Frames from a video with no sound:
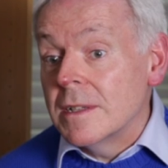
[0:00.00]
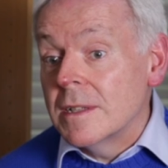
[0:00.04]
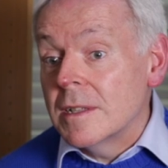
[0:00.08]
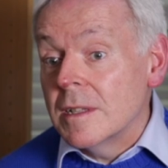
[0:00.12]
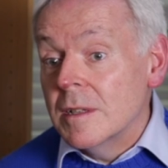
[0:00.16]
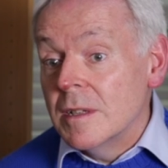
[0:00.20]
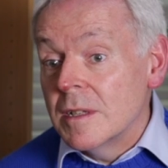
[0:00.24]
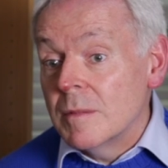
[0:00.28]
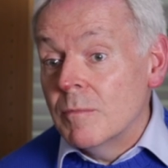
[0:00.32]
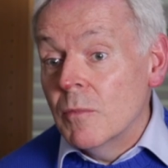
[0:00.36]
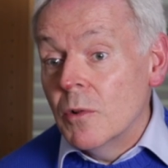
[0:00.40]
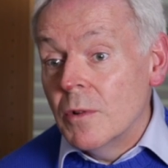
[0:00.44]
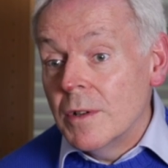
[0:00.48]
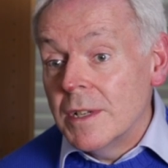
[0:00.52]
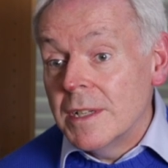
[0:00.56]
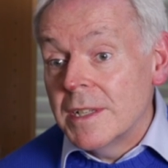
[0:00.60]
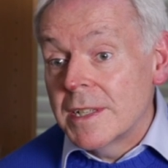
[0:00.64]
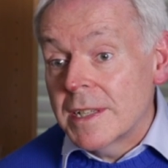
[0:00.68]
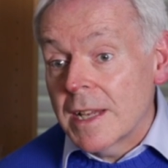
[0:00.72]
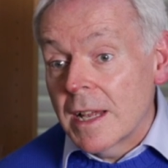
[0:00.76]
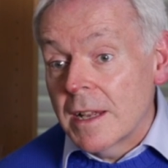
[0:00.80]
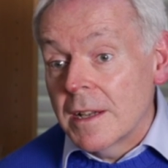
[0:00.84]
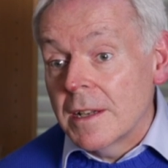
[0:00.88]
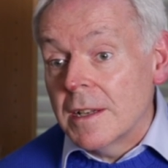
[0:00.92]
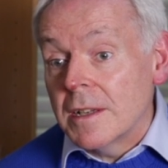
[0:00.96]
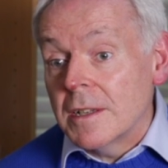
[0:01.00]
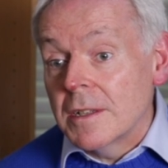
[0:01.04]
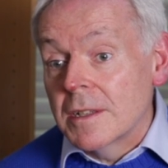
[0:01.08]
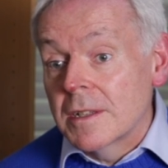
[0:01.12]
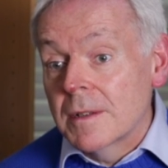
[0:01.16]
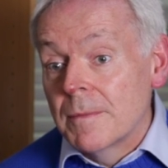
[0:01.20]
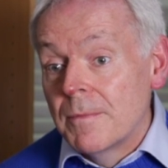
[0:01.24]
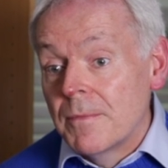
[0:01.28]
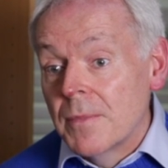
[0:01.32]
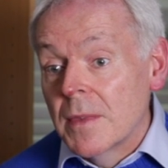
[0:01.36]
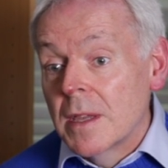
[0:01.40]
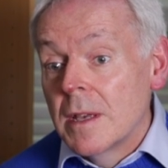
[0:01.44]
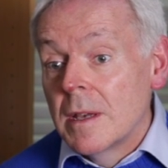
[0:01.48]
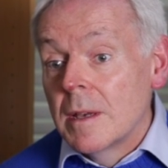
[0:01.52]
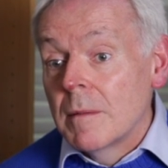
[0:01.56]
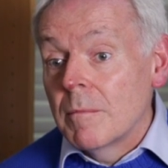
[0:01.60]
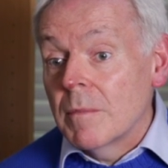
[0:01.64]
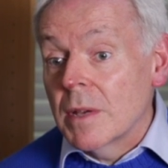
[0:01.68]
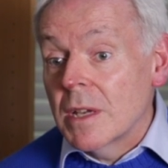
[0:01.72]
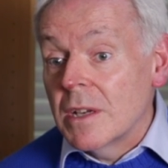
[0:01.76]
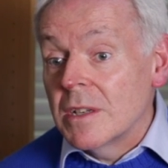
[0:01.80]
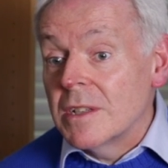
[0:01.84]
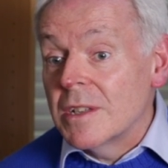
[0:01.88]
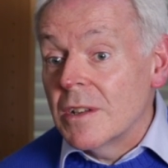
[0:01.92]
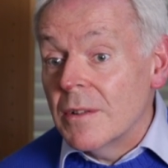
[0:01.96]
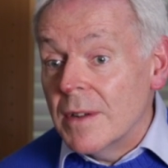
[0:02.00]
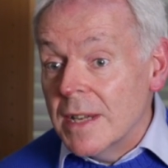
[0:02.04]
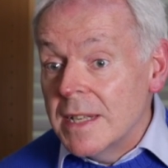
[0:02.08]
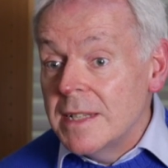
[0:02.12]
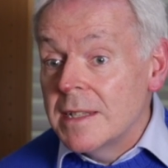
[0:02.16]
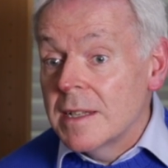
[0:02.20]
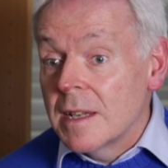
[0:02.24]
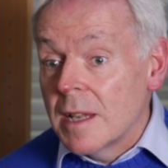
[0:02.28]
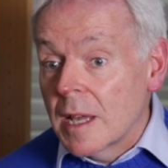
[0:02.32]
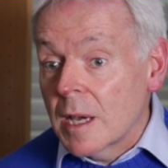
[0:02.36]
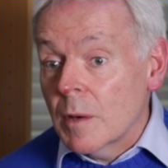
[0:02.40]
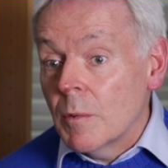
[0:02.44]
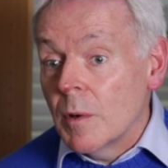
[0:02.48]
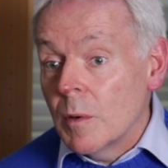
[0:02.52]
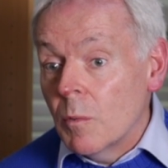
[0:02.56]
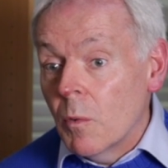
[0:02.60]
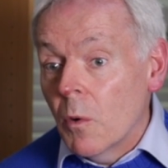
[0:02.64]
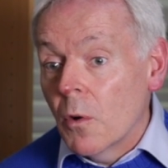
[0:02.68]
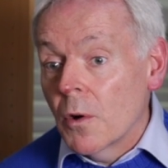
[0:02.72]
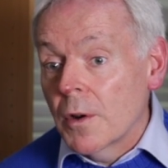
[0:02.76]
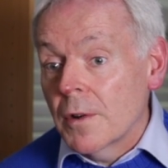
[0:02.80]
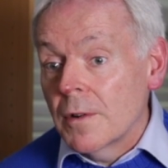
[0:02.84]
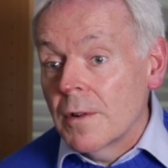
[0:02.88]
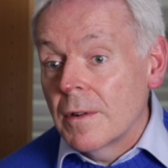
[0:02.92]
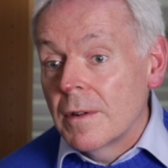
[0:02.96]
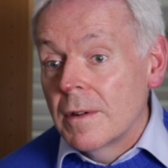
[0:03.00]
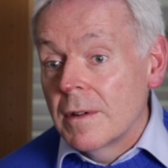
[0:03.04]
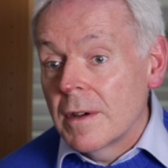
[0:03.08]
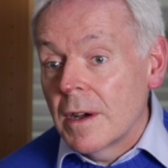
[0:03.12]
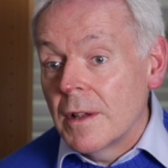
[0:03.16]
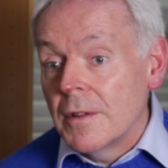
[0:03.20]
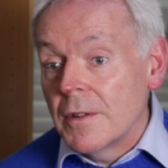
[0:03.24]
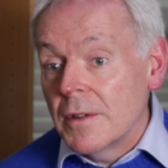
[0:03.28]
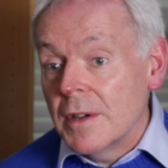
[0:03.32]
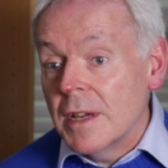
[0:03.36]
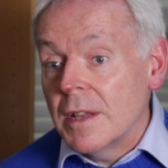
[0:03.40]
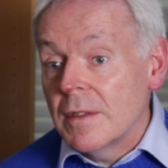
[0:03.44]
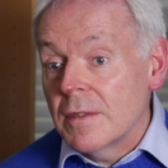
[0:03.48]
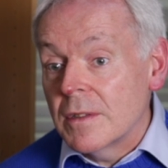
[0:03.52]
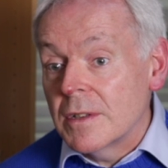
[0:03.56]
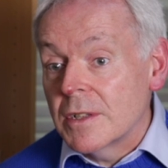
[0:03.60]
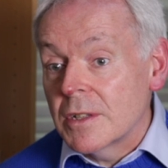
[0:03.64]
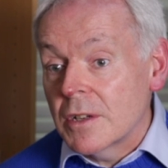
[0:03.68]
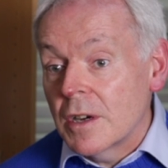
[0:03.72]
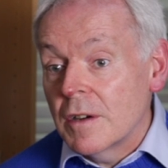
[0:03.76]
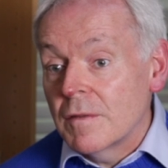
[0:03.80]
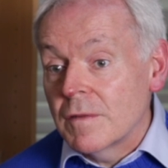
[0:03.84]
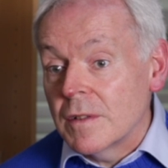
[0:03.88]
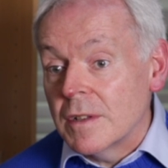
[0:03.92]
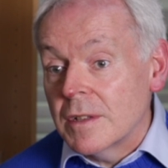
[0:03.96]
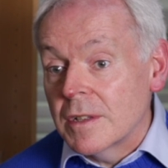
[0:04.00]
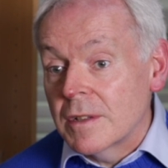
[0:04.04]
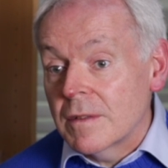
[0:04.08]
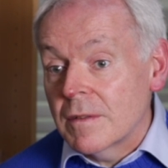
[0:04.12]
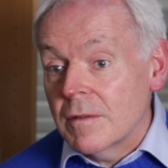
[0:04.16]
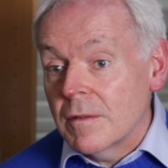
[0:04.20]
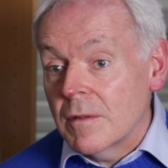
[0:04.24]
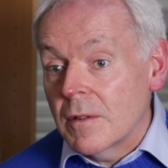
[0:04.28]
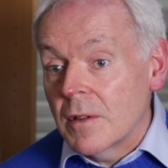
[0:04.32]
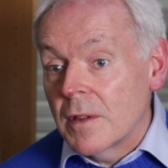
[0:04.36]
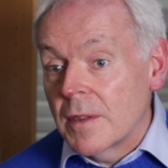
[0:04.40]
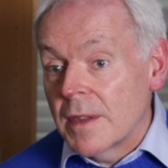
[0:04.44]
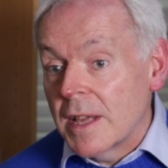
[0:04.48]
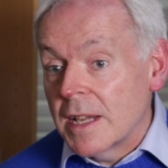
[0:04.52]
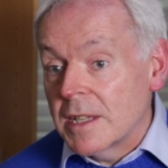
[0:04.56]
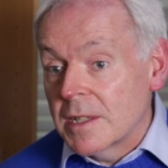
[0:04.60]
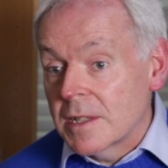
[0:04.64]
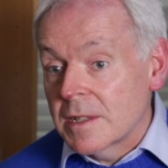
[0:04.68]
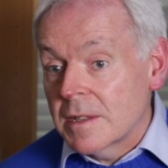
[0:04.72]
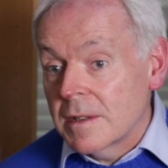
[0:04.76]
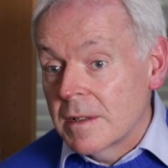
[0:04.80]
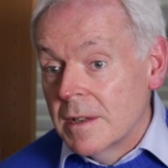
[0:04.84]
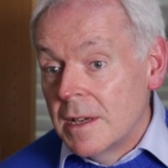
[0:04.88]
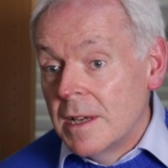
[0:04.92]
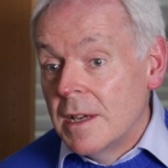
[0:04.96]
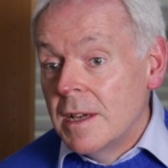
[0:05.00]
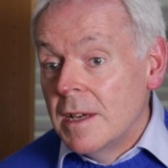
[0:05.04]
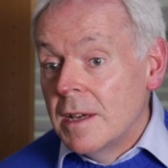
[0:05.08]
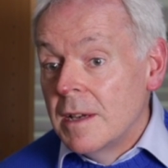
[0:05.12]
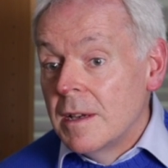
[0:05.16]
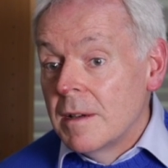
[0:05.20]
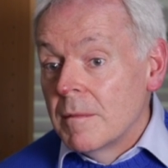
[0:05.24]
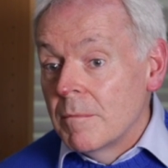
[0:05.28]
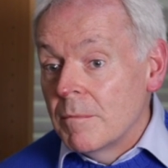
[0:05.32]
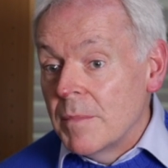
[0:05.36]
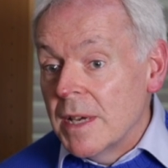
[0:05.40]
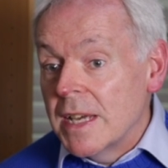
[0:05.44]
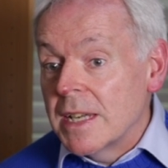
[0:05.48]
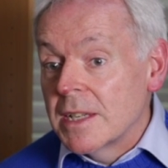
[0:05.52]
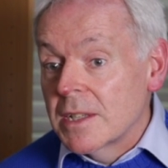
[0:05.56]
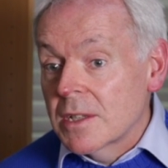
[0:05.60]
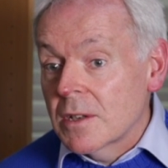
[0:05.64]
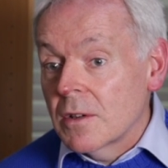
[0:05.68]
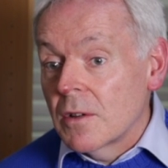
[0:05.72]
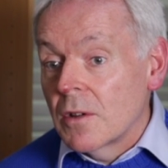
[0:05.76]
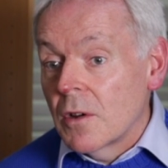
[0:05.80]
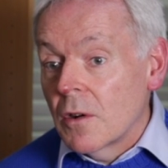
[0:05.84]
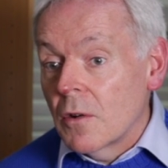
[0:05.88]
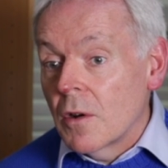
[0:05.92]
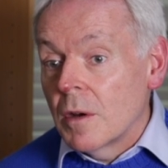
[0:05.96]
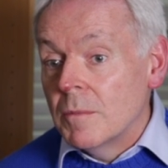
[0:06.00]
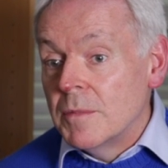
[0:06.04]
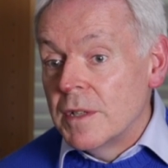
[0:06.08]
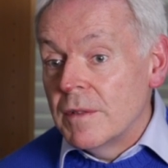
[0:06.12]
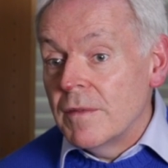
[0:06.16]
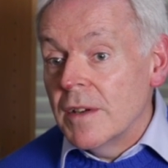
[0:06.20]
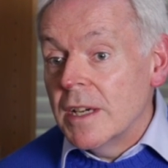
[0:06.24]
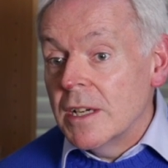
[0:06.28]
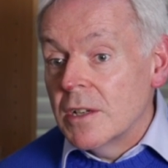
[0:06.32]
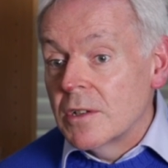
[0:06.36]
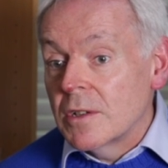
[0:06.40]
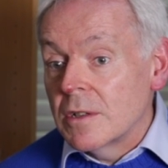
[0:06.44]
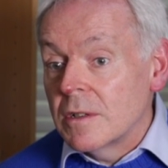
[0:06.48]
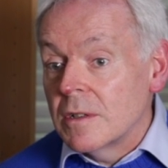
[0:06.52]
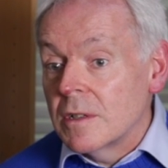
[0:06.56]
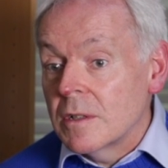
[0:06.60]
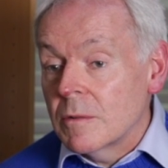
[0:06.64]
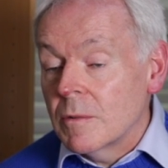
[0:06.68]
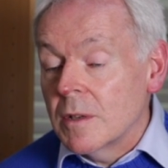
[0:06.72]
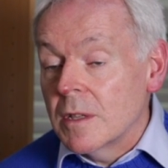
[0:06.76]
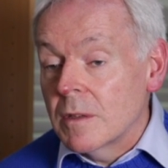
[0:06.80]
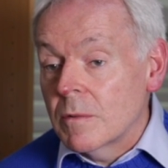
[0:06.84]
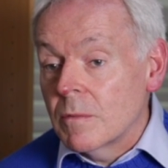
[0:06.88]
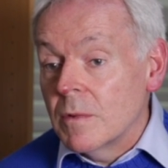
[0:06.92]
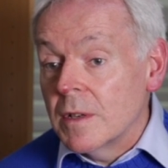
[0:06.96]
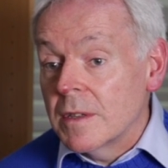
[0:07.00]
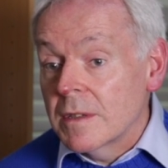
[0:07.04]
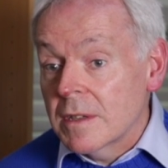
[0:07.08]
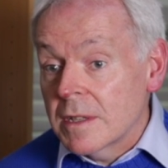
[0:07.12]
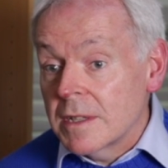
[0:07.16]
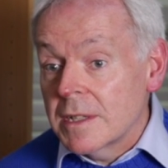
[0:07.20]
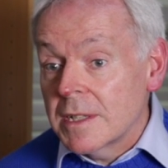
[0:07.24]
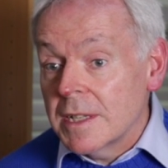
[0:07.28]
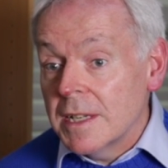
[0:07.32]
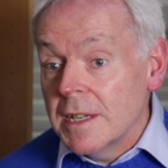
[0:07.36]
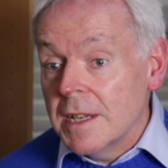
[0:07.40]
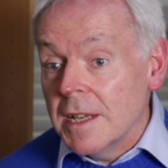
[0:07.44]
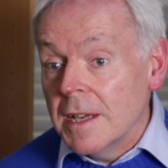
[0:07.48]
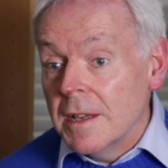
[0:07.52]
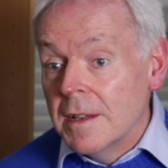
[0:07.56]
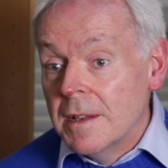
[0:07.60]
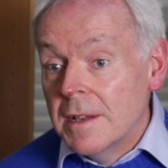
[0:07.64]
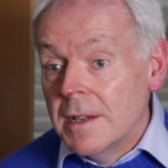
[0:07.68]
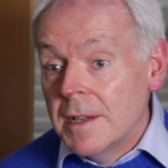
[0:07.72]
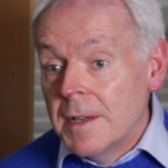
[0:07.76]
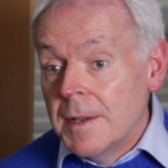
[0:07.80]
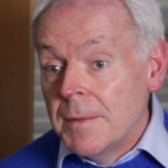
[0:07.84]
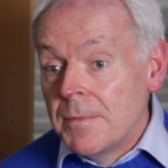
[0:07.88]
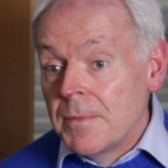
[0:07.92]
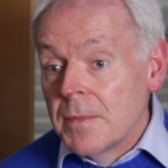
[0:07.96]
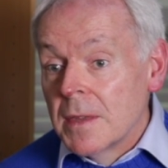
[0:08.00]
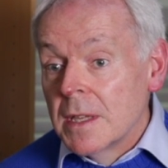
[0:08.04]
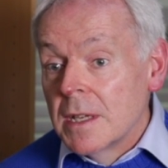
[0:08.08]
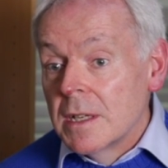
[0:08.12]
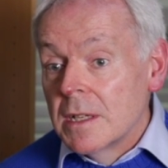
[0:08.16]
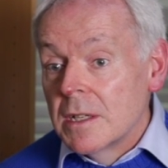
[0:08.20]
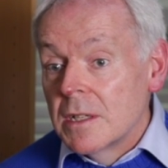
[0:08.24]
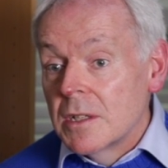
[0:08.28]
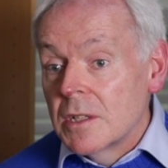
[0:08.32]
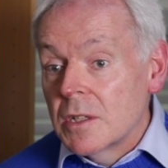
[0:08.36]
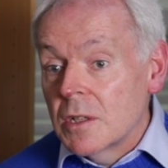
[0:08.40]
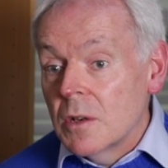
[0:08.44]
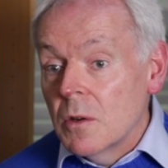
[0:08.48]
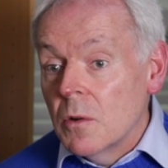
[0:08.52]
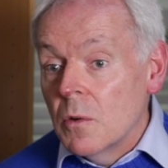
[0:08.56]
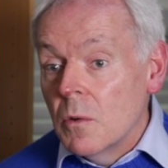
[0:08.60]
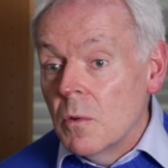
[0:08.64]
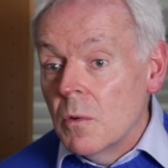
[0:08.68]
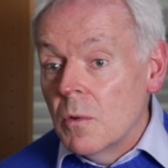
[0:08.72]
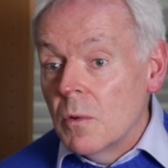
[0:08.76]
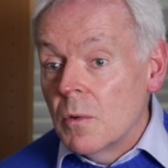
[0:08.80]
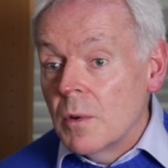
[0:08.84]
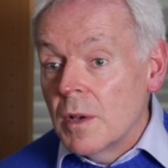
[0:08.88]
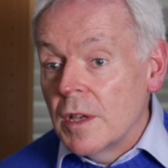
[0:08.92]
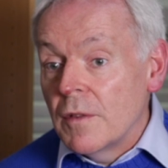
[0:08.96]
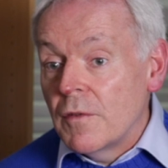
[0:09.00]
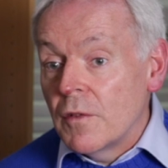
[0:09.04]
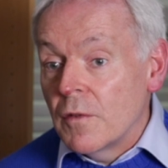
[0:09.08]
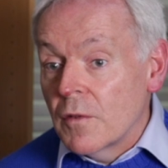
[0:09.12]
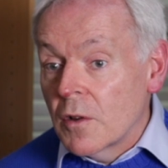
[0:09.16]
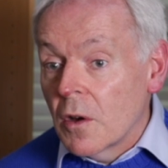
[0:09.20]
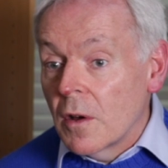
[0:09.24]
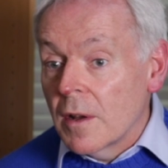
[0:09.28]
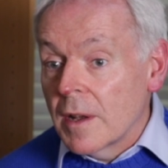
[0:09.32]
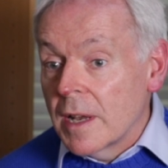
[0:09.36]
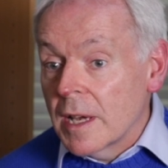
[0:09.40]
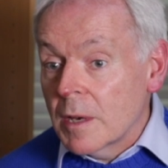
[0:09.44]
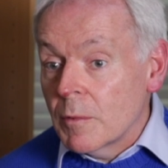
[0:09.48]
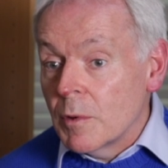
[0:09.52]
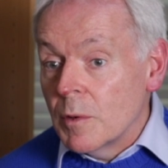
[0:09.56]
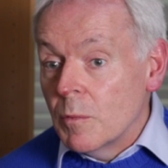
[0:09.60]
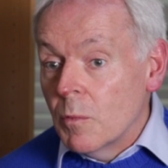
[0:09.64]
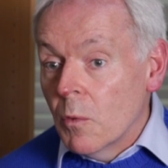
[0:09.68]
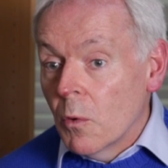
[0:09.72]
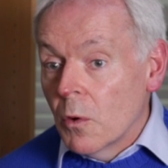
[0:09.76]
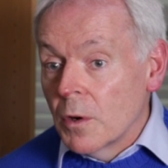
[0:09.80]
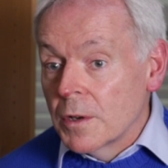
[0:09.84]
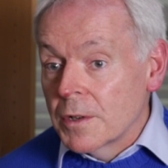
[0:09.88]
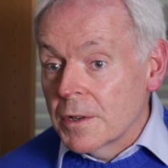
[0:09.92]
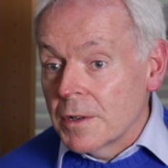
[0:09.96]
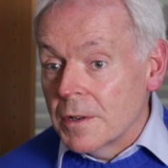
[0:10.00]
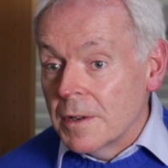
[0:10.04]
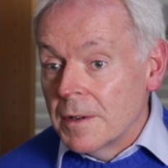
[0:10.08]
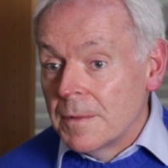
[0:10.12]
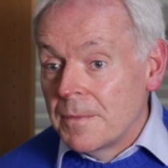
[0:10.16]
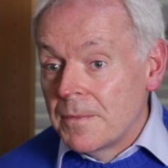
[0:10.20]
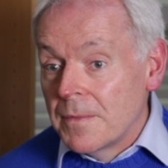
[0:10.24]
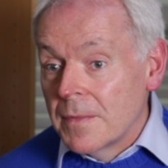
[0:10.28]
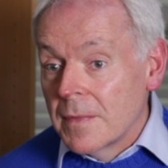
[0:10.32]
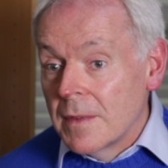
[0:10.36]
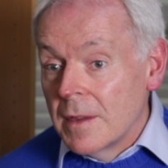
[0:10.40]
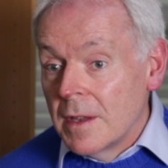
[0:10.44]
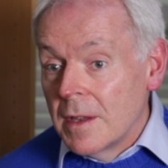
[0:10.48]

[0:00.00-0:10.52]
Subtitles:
is this moon Enceladus, because there is liquid water underneath the surface, and that's based on our observations with Cassini. So if you've got liquid water,